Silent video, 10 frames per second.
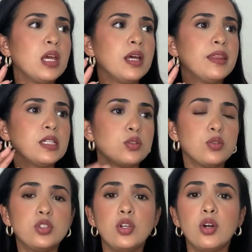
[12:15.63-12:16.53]
that
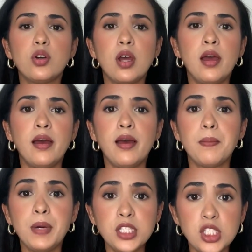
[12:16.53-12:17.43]
suits your
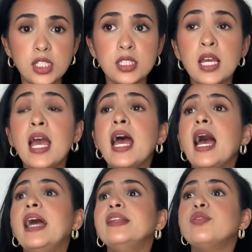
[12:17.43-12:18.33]
budget.
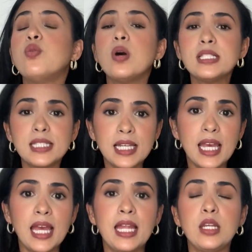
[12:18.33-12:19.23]
And if once
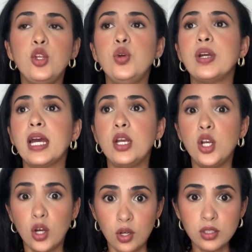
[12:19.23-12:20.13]
again you
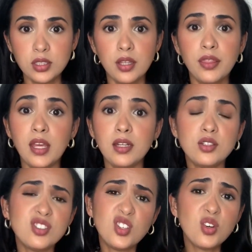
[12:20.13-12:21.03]
cannot, then
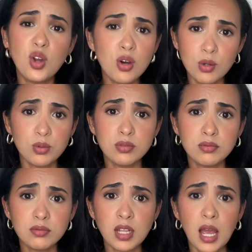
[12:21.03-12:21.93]
just don't go.
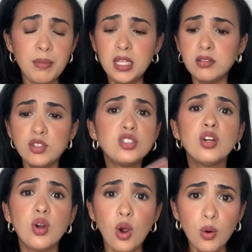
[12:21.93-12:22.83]
I mean, just
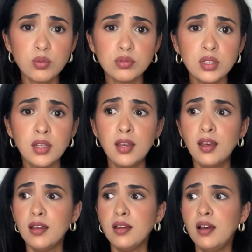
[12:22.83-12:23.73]
don't go.
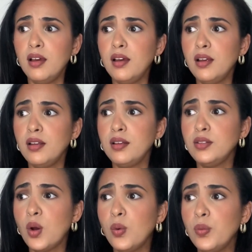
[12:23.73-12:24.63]

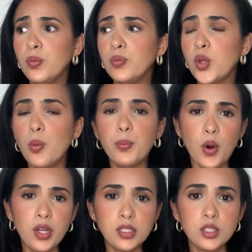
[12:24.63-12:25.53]
No
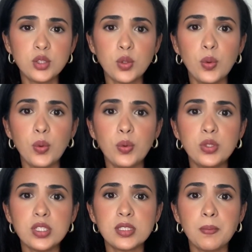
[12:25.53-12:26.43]
point to
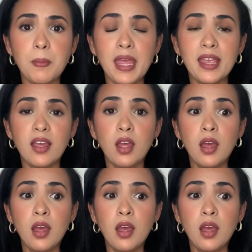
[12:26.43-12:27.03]
just make